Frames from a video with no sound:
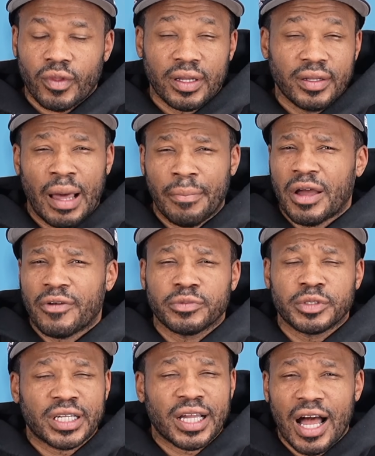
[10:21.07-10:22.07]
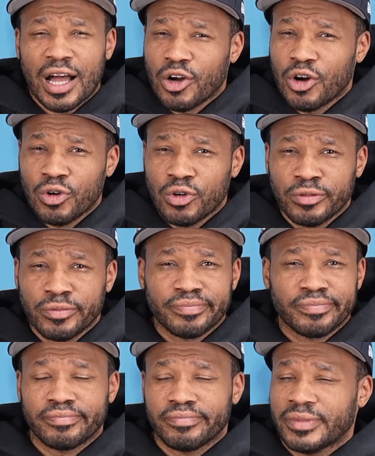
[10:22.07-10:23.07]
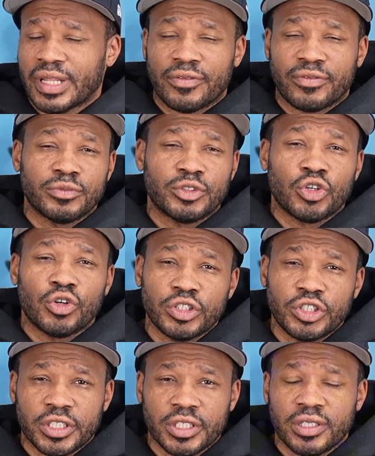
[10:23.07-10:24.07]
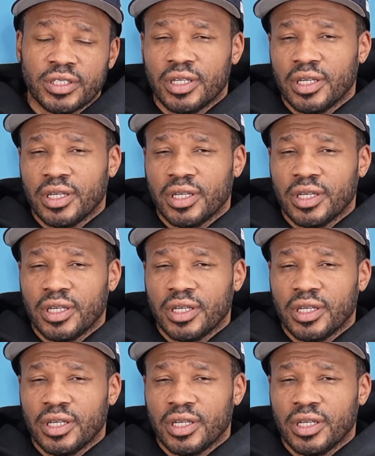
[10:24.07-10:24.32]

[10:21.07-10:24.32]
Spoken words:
I'm not from Chicago, not from Georgia,